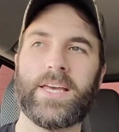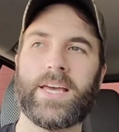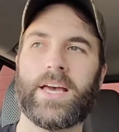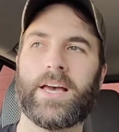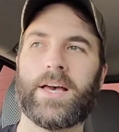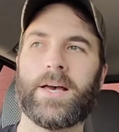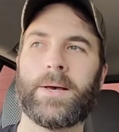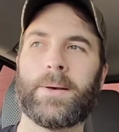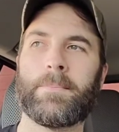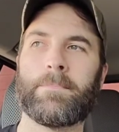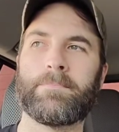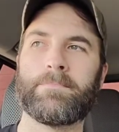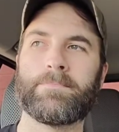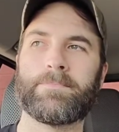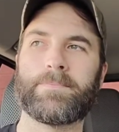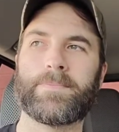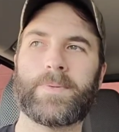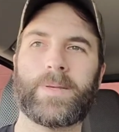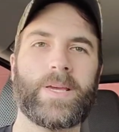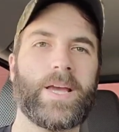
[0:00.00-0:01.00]
um,
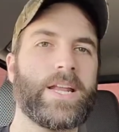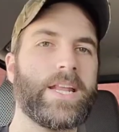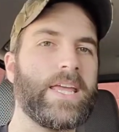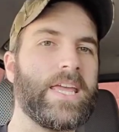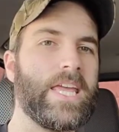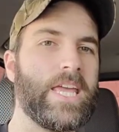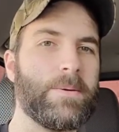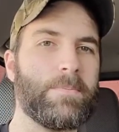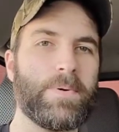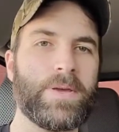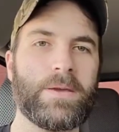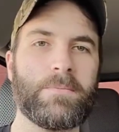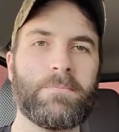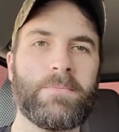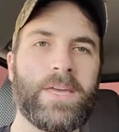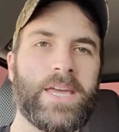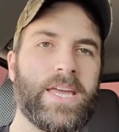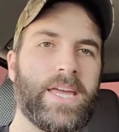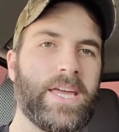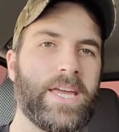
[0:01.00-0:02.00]
kind of keeping
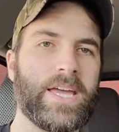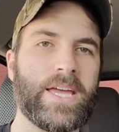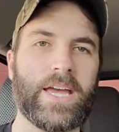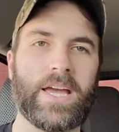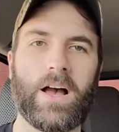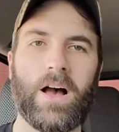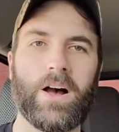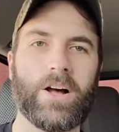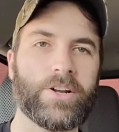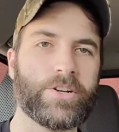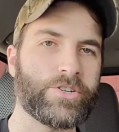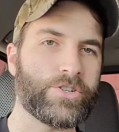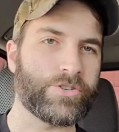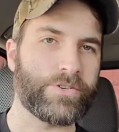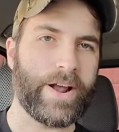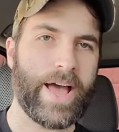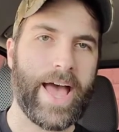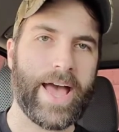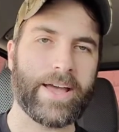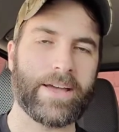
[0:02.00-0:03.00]
me on
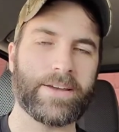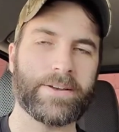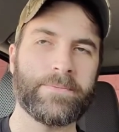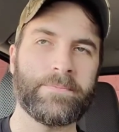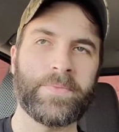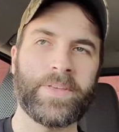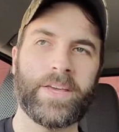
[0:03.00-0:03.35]
track.